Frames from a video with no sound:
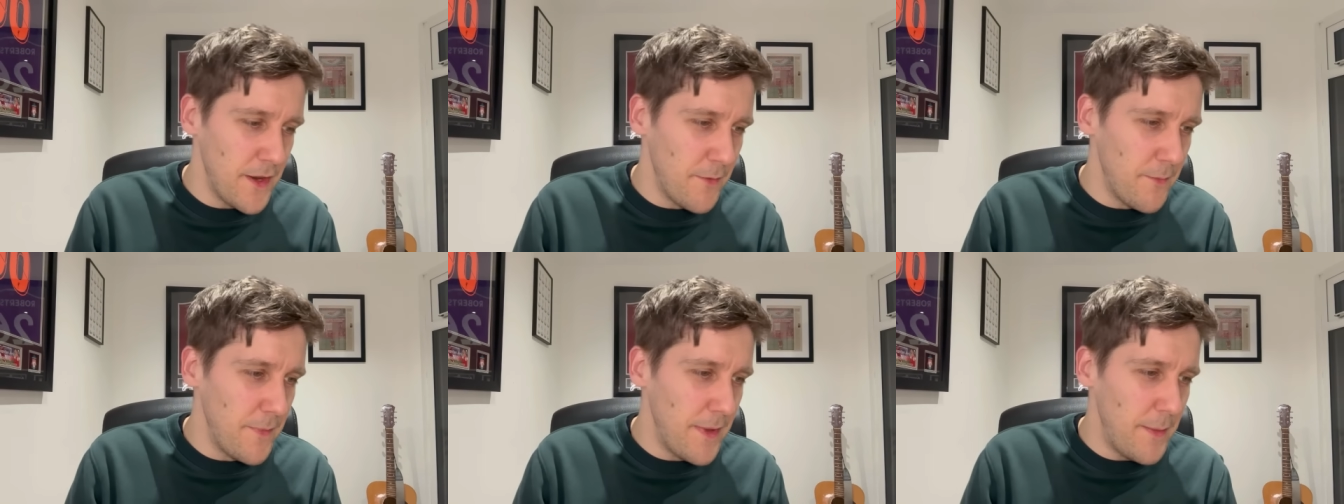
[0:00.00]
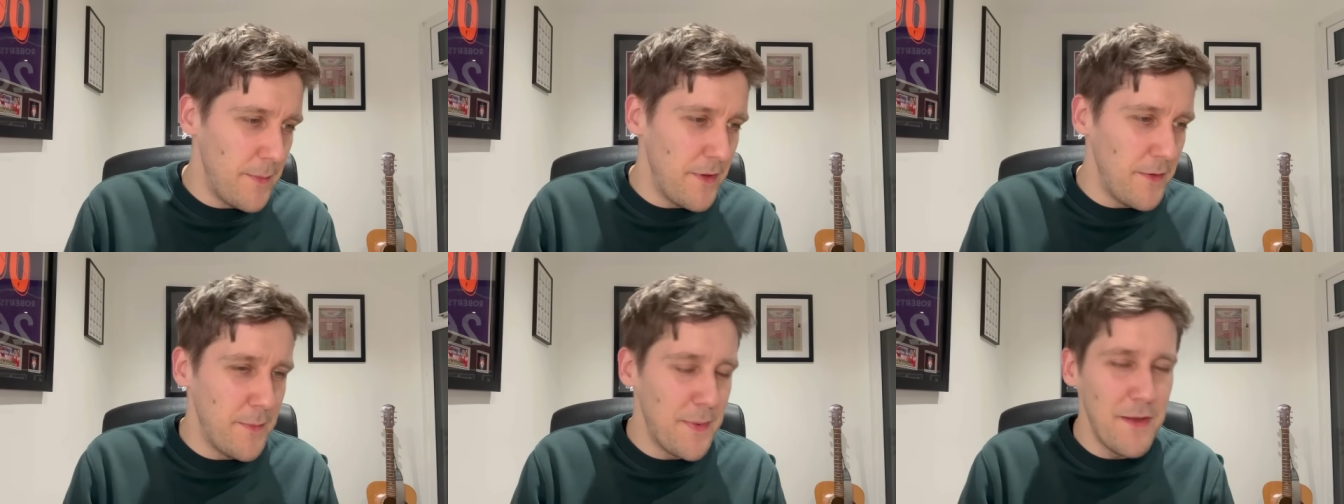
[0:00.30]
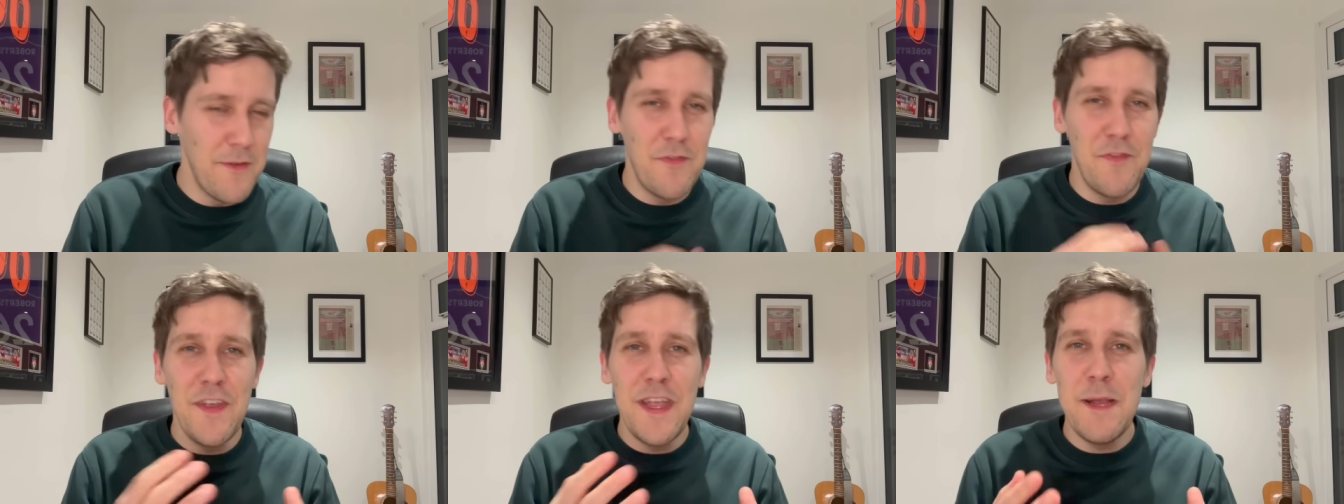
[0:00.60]
maybe a
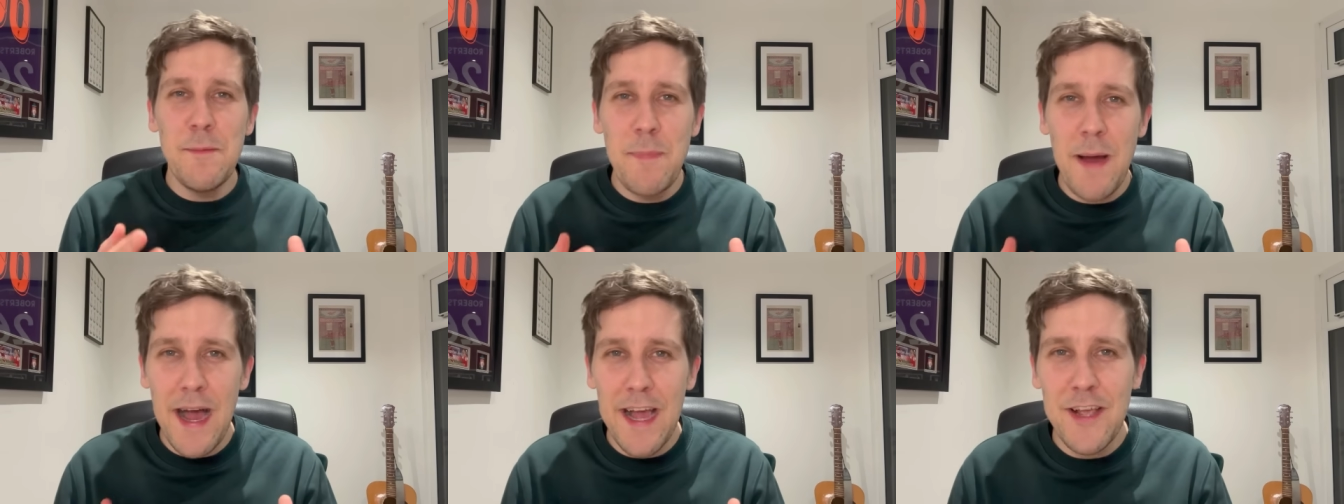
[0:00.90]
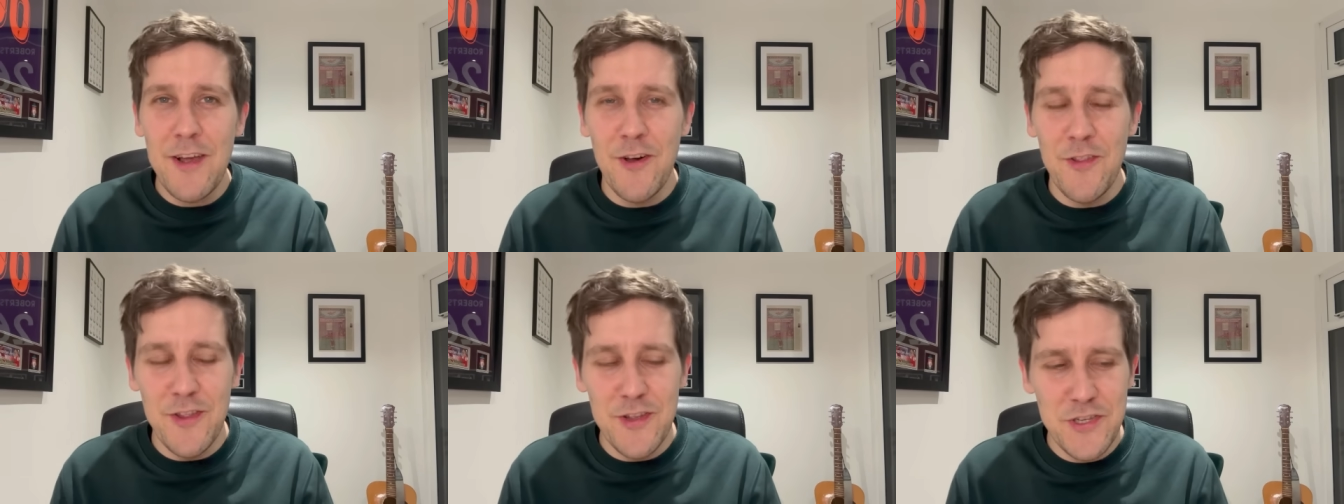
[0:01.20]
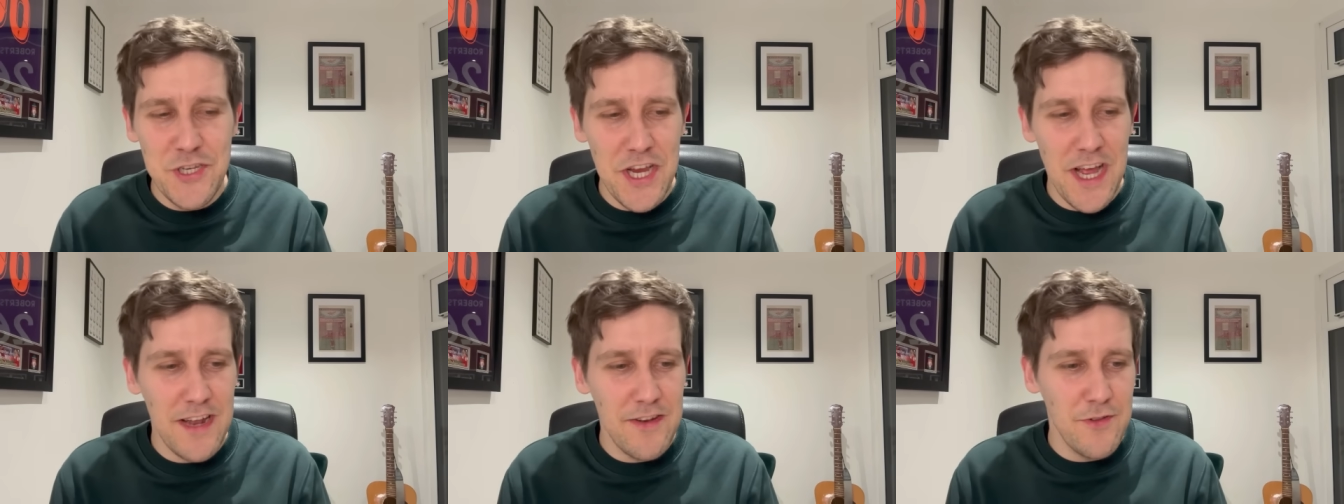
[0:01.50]
bit of feedback on the
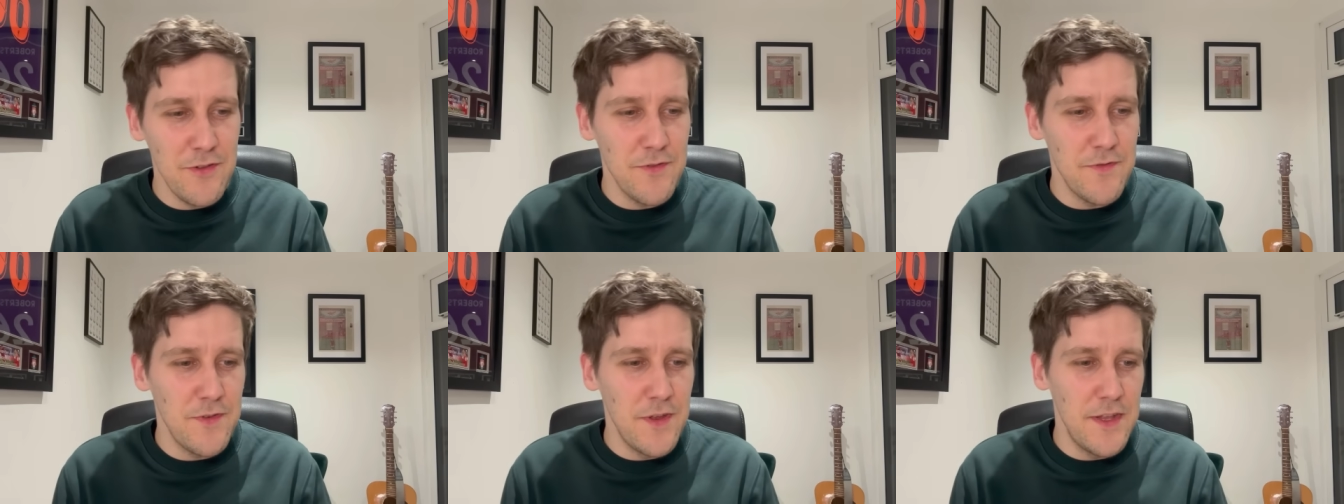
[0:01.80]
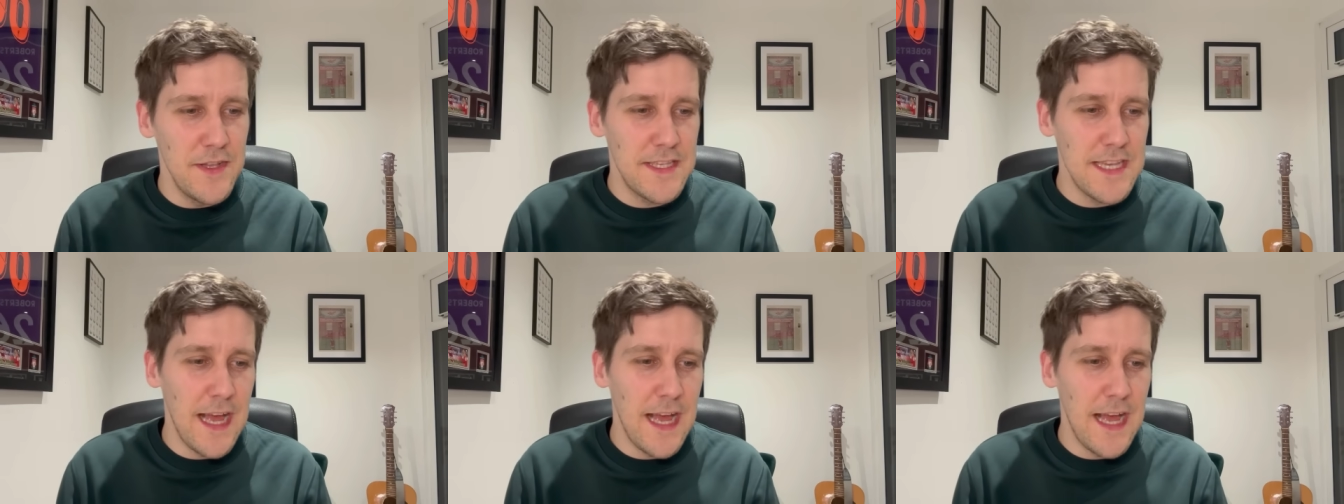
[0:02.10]
channel at